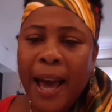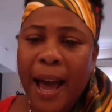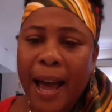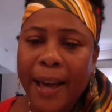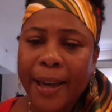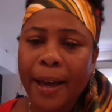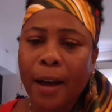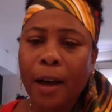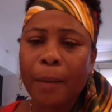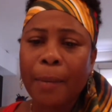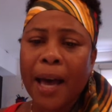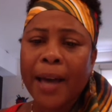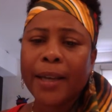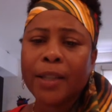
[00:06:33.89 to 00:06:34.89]
Hi,
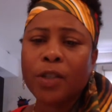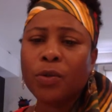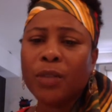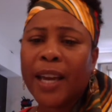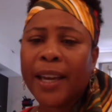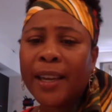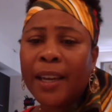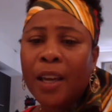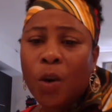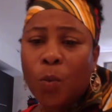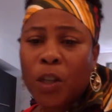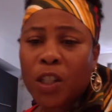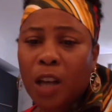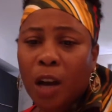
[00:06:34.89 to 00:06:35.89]
Ayatunde.
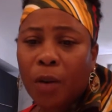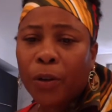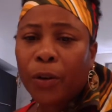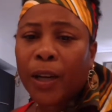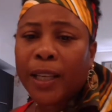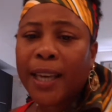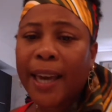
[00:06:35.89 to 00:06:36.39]
What's going on,